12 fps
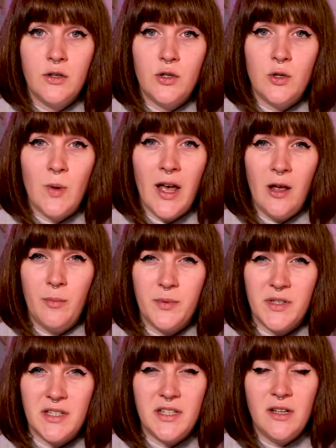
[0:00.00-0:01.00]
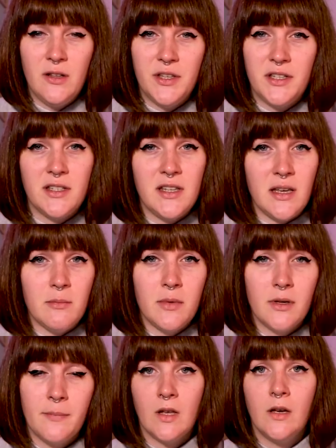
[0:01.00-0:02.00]
to help seal the seam.
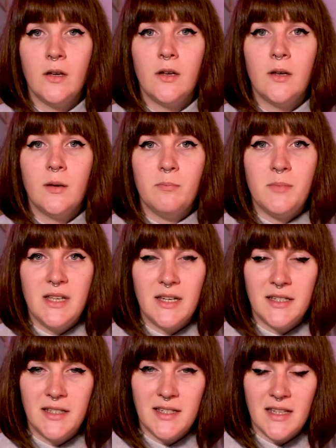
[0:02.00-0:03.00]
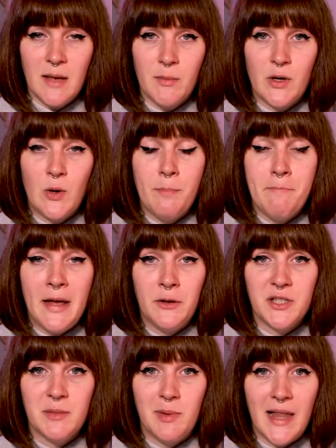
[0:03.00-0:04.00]
Because this chemical
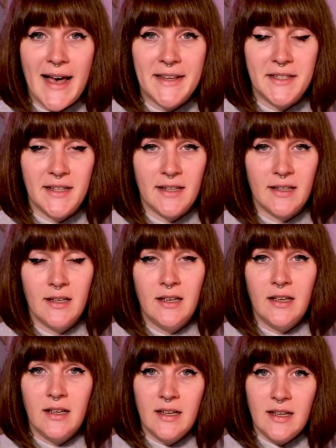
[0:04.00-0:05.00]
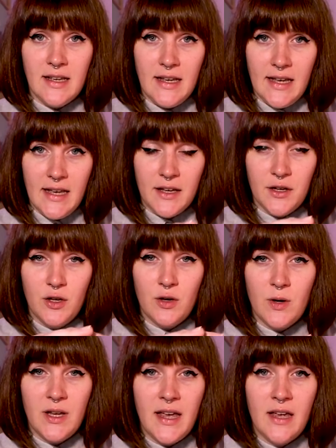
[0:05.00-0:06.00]
melts plastic, it can
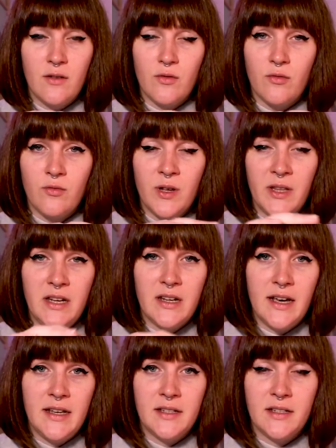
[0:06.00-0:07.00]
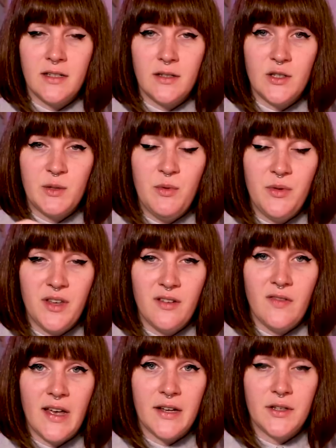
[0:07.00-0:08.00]
create really nice smoothing
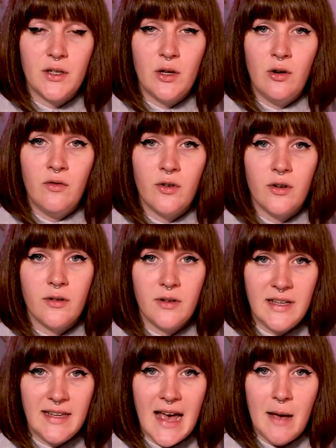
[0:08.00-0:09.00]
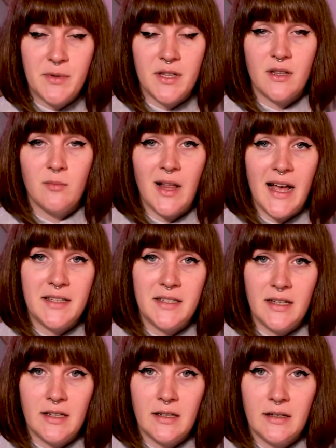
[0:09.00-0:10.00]
effects over gaps in the
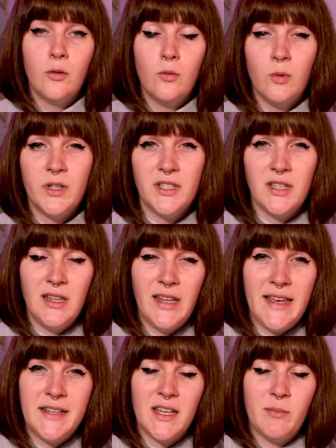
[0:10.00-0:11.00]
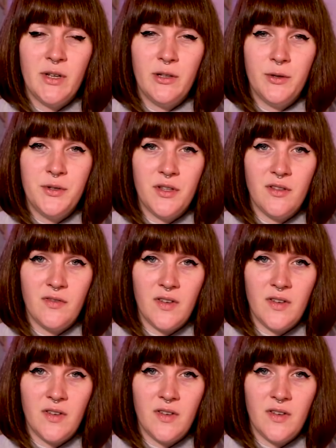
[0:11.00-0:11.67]
plastic. Once the legs have been glued to the